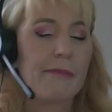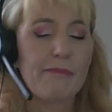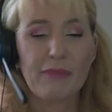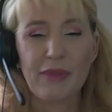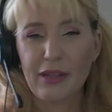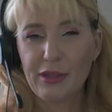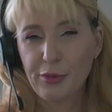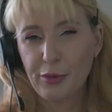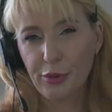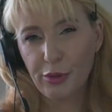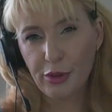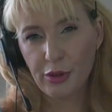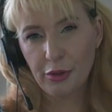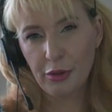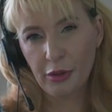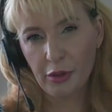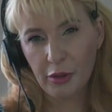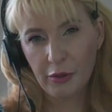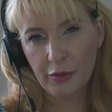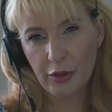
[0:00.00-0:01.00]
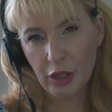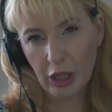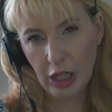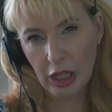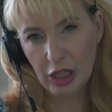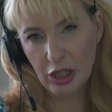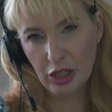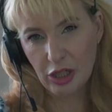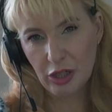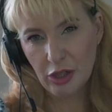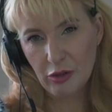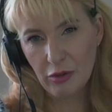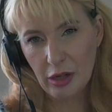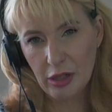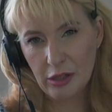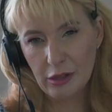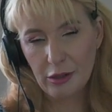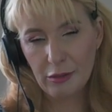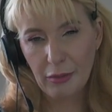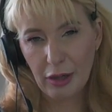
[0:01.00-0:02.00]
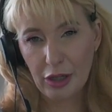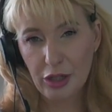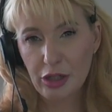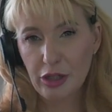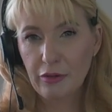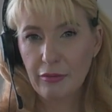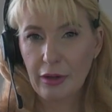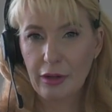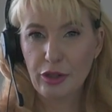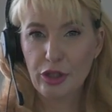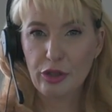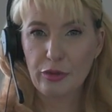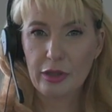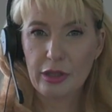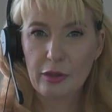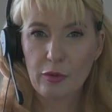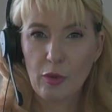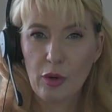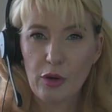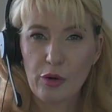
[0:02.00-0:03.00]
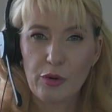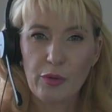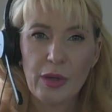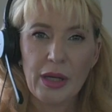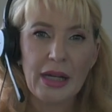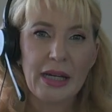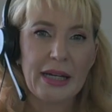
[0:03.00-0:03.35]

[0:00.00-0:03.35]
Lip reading: but there's also a lot of change and transformation around you as well.